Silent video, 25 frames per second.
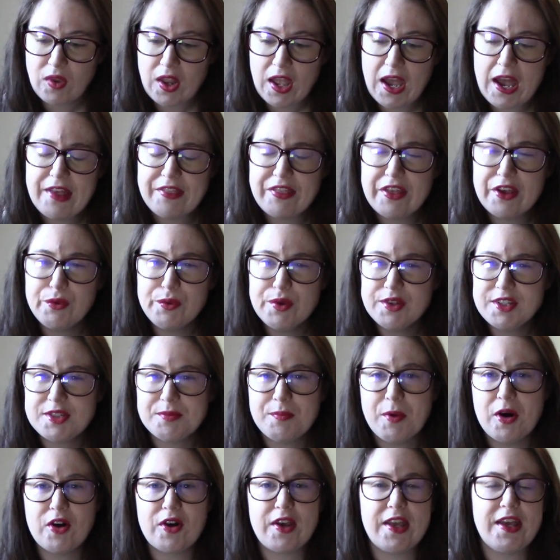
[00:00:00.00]
I think with
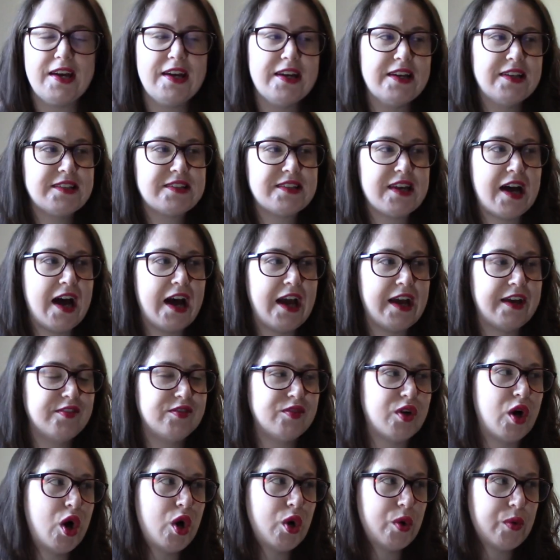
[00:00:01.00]
small kids, I've
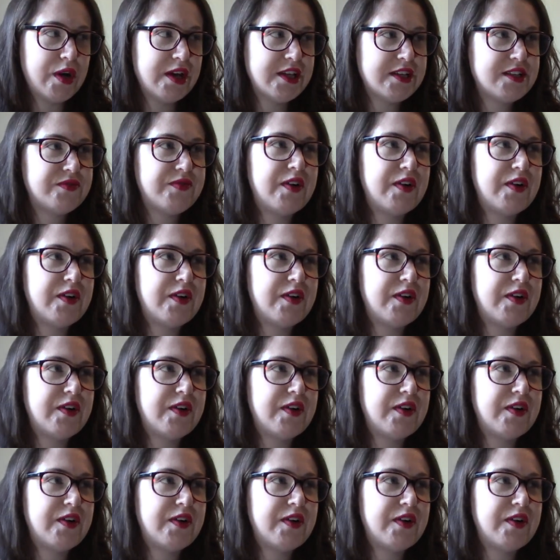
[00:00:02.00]
always